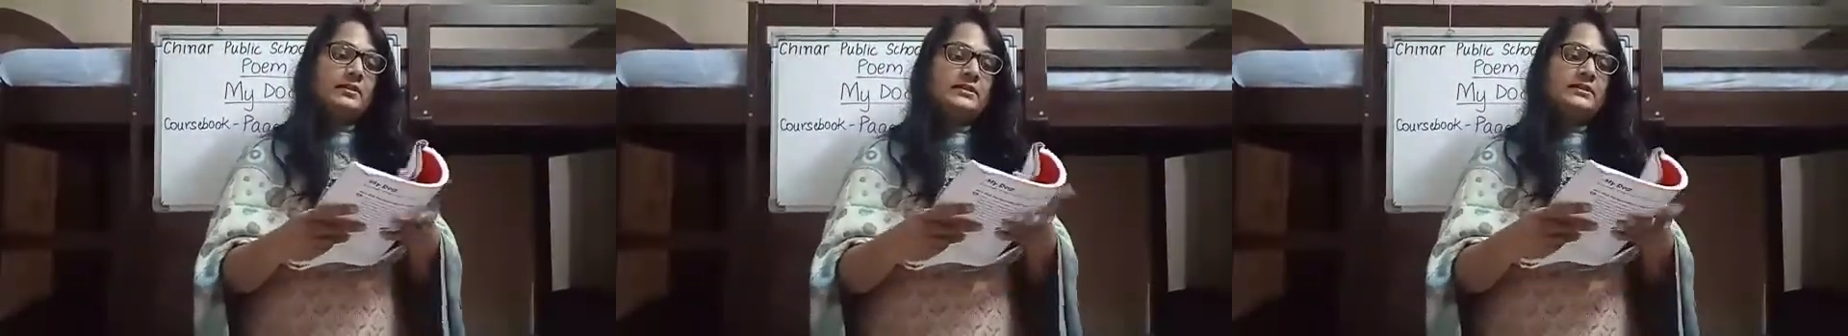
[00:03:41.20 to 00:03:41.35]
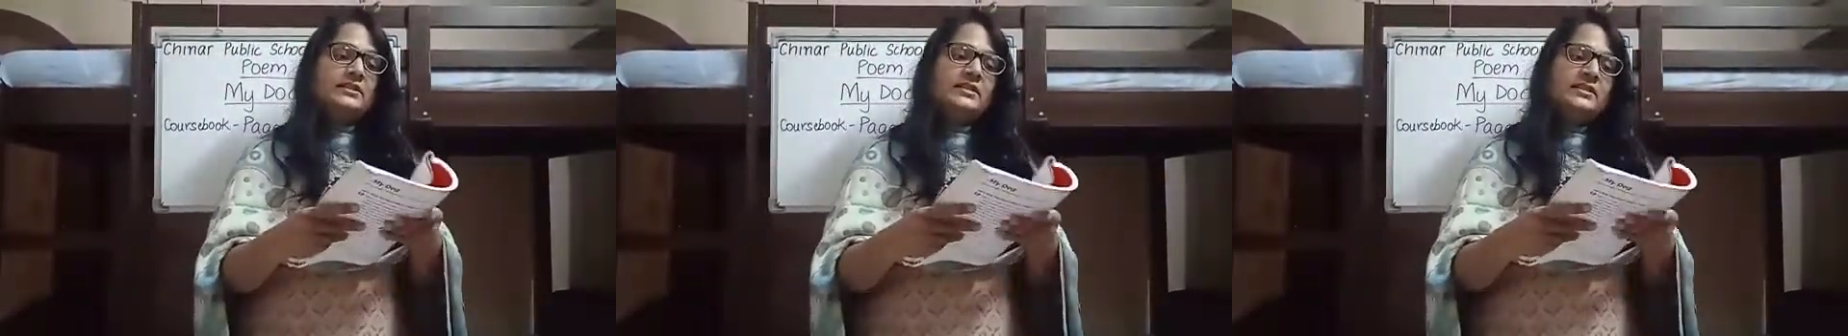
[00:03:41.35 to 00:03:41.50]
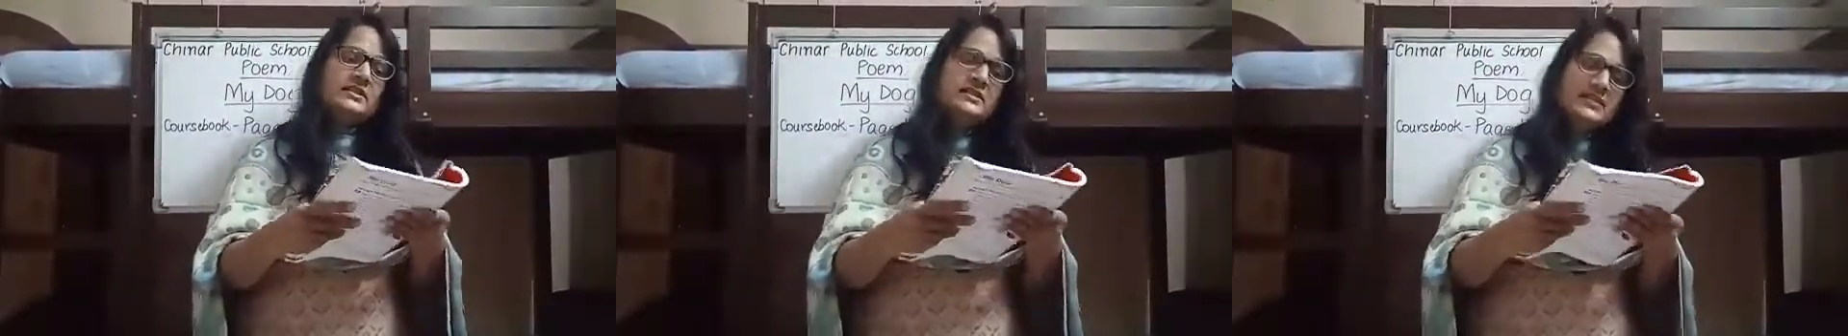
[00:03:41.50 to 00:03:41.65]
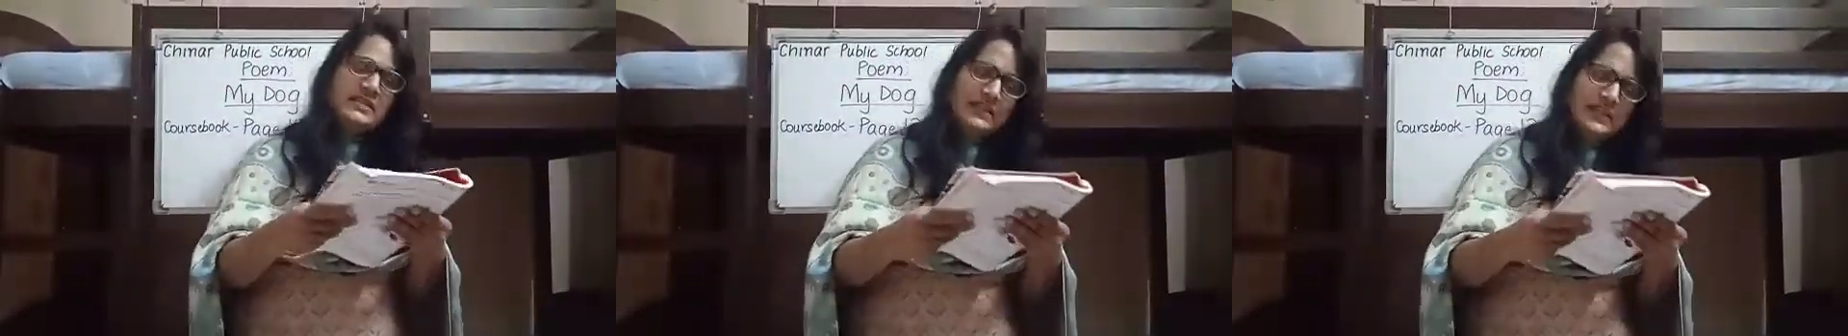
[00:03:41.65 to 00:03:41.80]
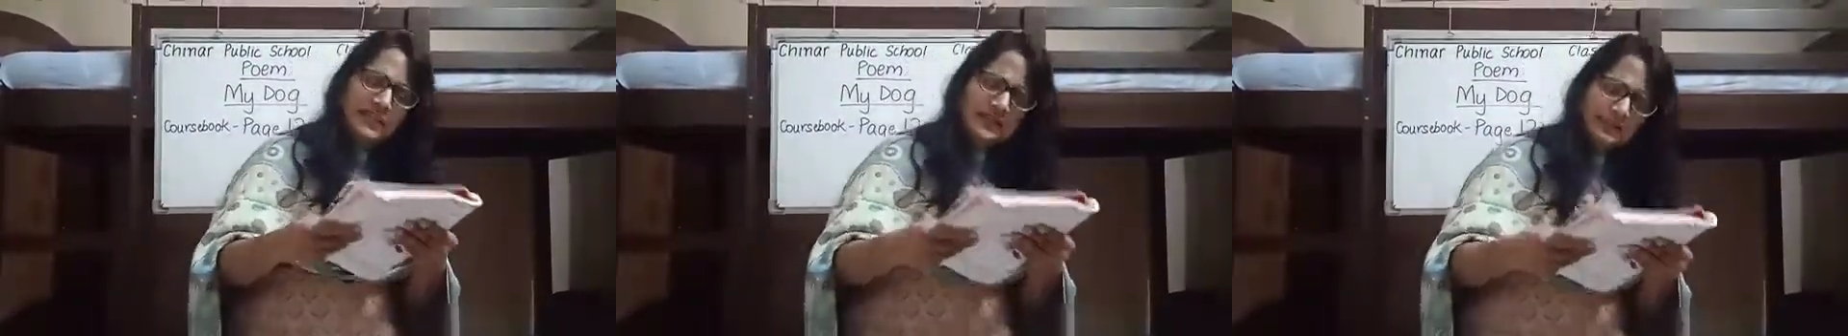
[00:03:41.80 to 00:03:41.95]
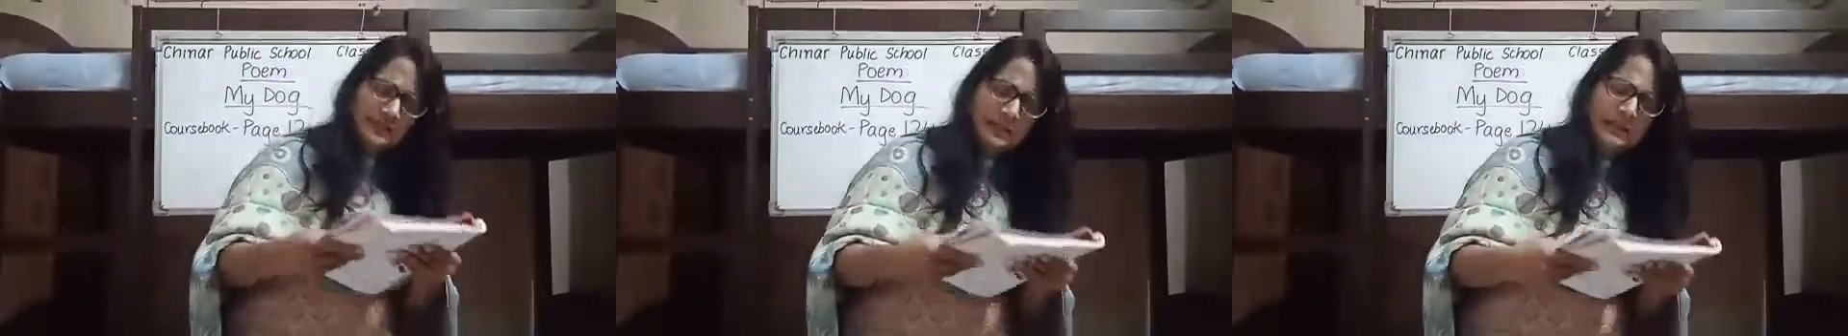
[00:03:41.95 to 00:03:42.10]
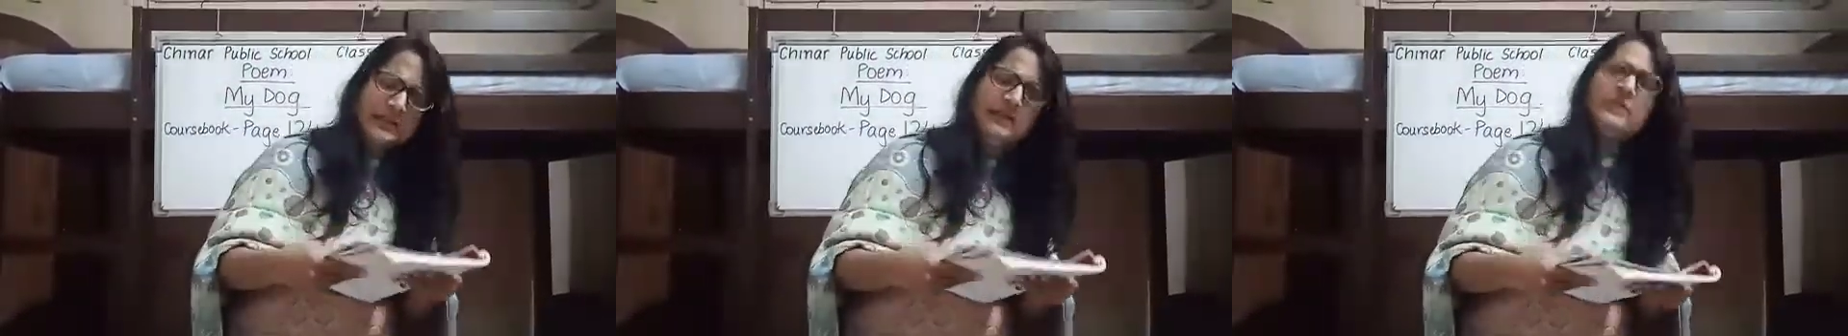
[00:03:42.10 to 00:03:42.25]
just let
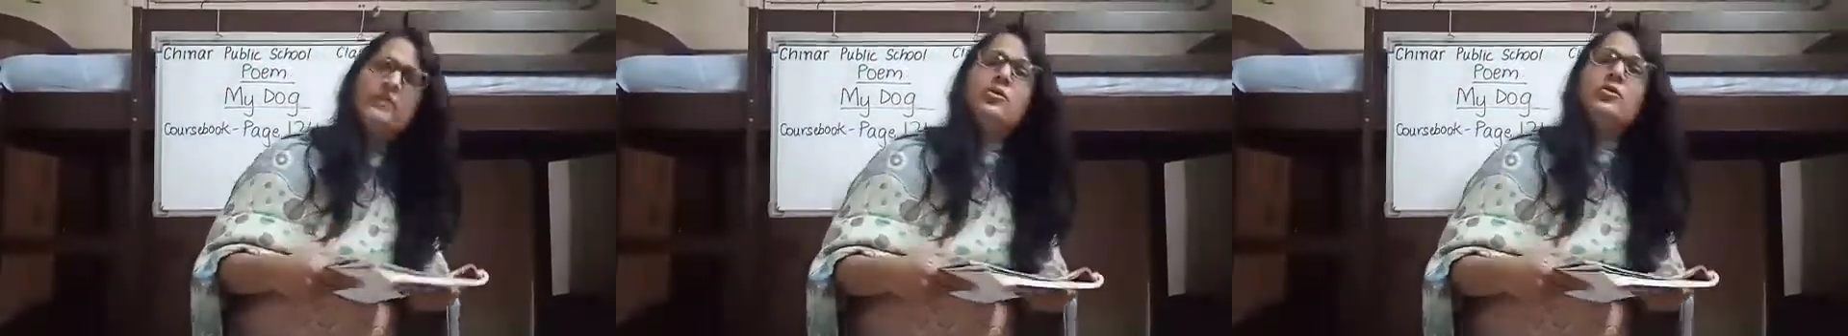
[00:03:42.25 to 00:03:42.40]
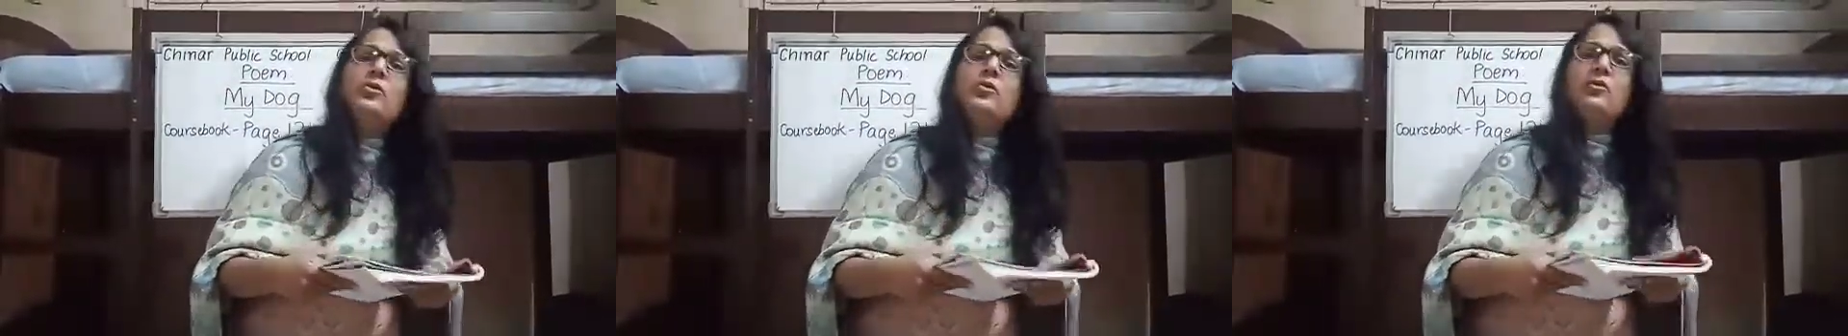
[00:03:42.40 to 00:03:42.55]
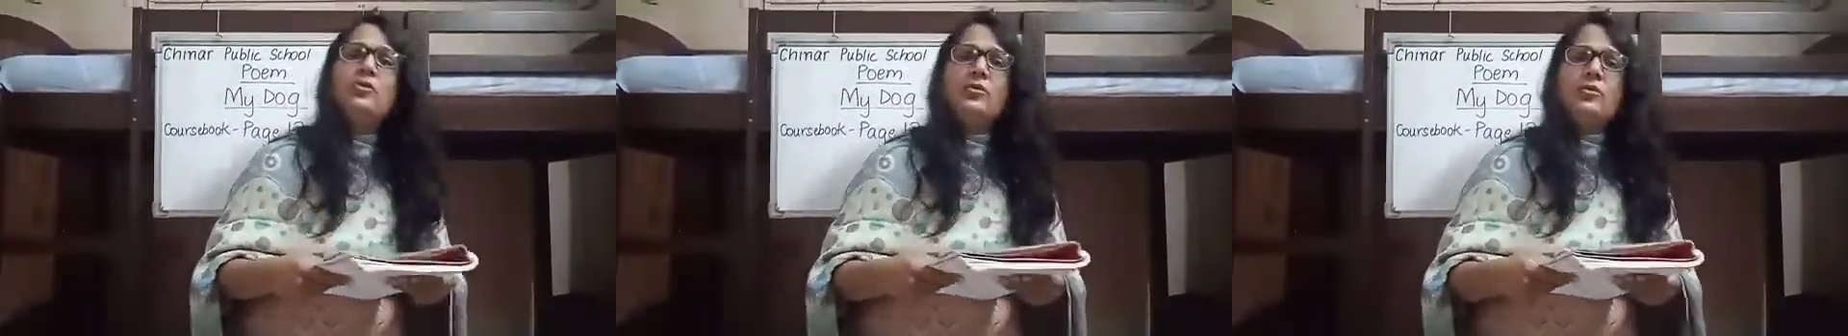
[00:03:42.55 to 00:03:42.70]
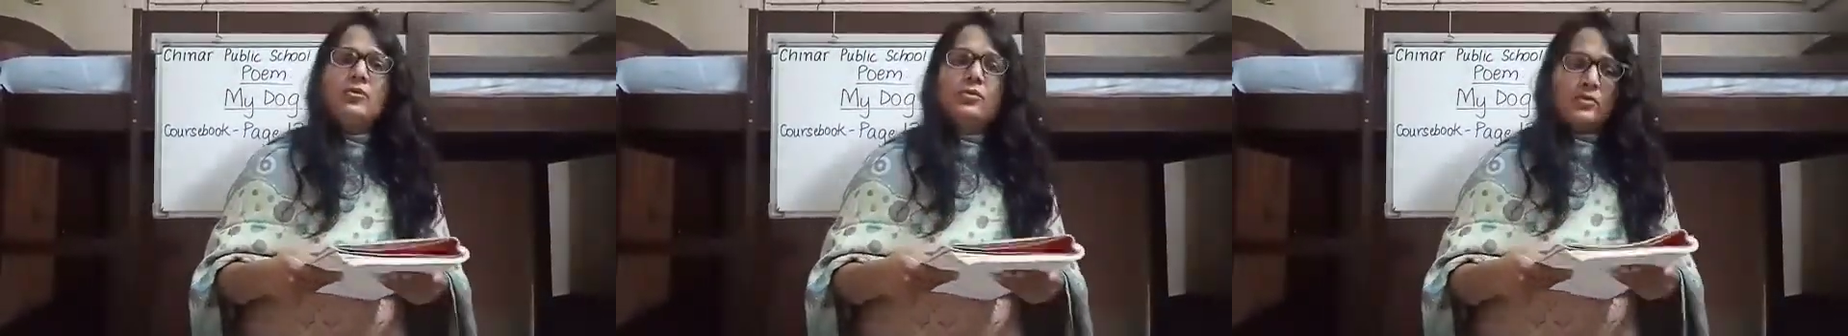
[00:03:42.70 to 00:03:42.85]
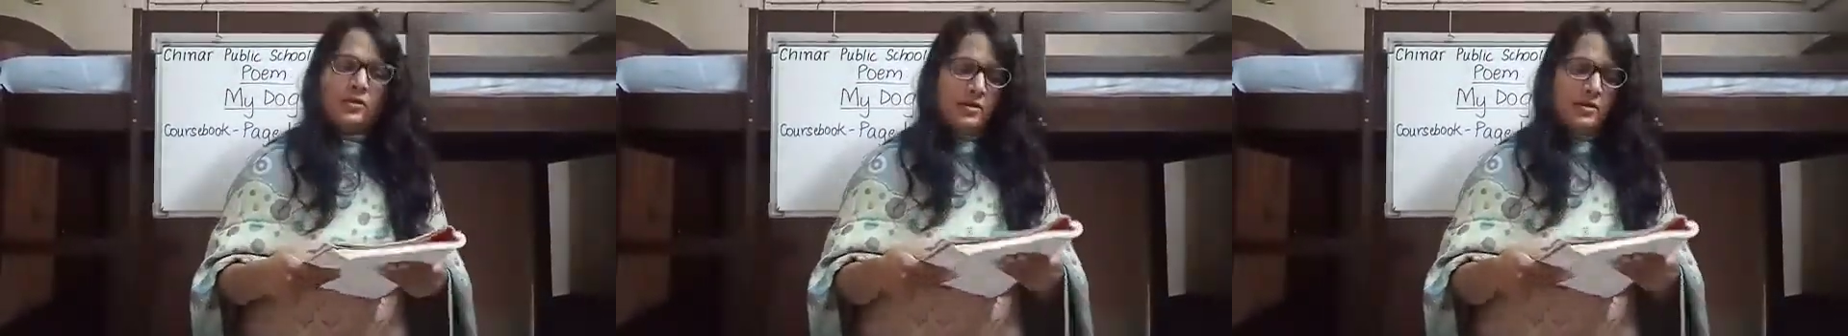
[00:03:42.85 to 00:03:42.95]
me know,